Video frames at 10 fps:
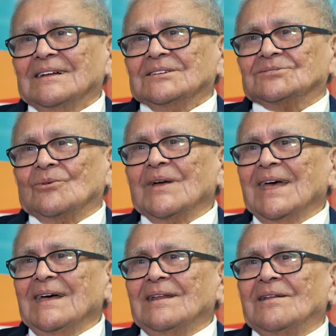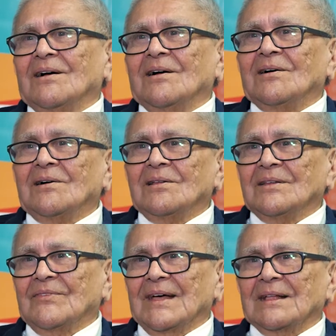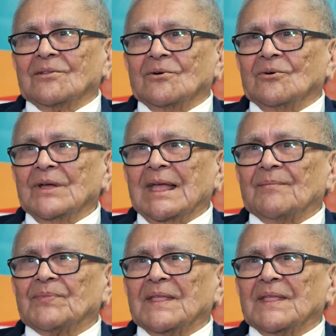So we had all of that going.